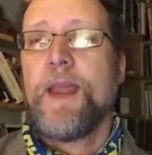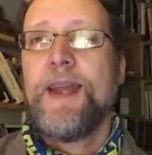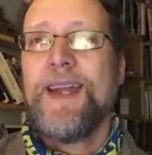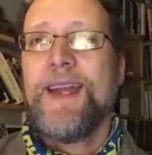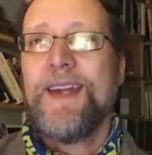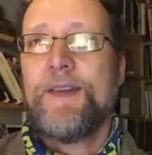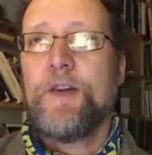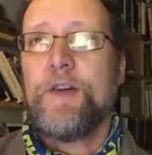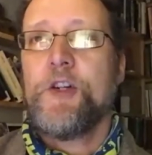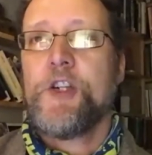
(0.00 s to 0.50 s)

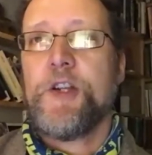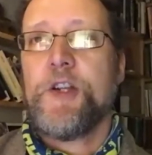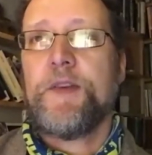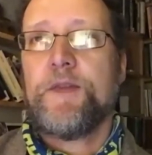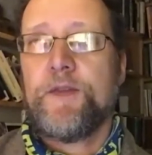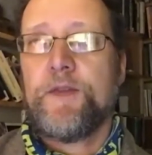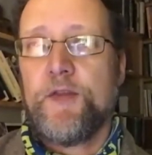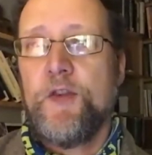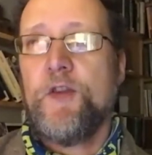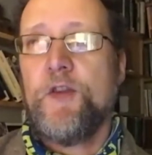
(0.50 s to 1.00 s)
is there are just
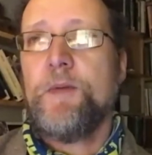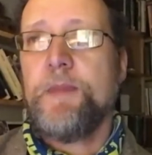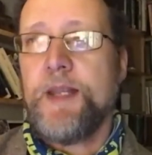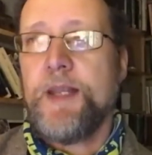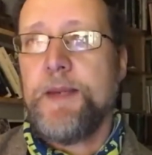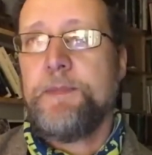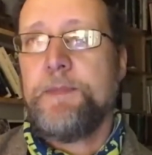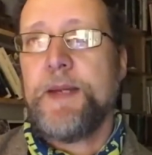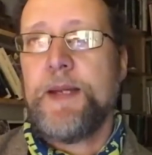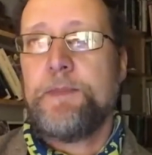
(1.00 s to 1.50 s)
too many
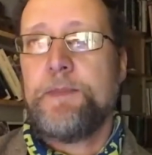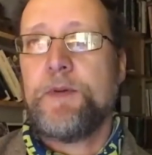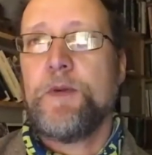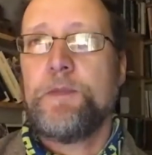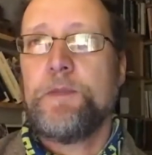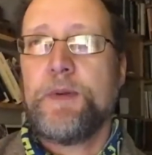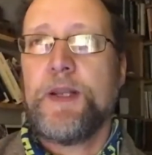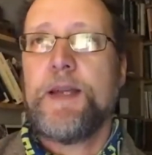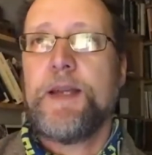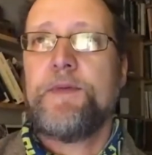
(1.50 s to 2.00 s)
people who
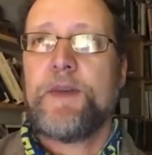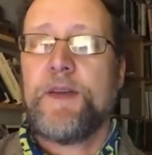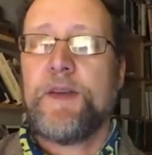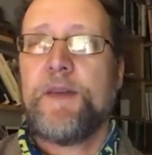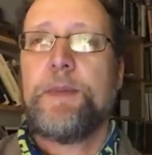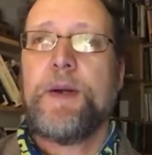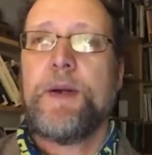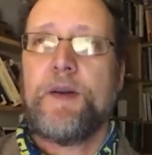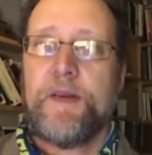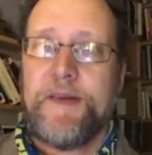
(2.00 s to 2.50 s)
believe
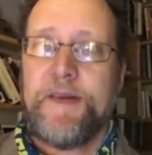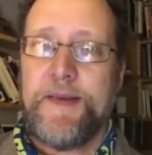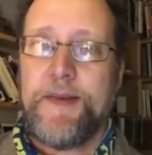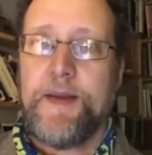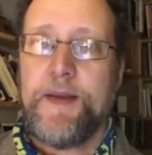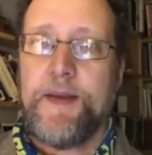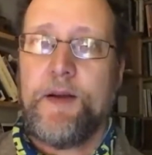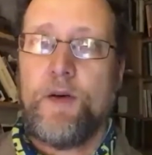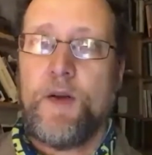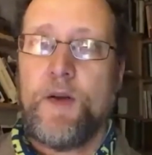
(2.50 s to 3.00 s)
conspiracy
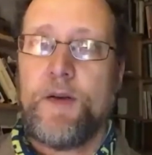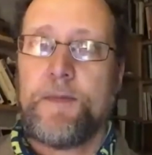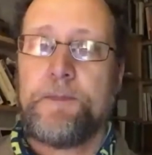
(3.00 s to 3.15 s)
theories.